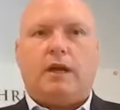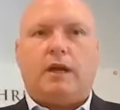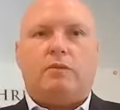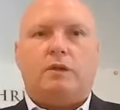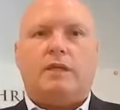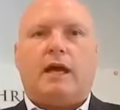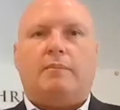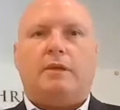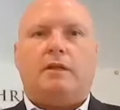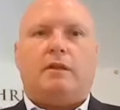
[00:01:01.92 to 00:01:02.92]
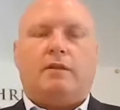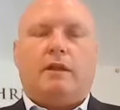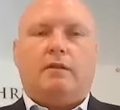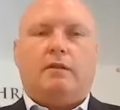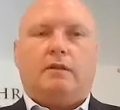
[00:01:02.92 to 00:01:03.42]
around what's happening, that
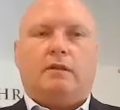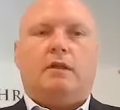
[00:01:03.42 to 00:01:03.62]
the